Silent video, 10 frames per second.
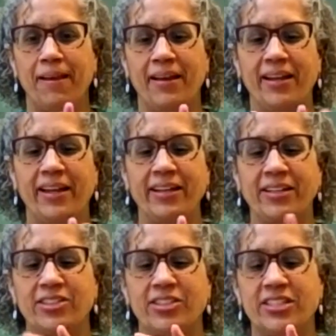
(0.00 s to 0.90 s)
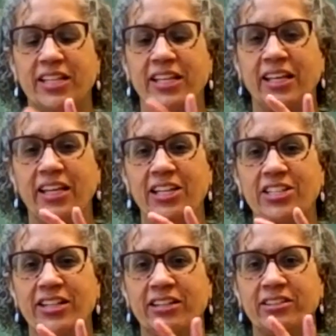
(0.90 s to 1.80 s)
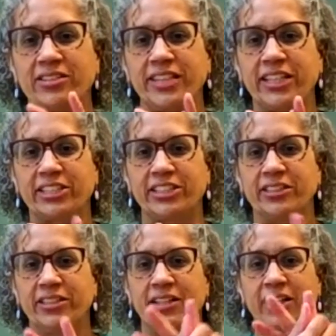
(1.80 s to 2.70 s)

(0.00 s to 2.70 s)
And just thinking each knuckle section.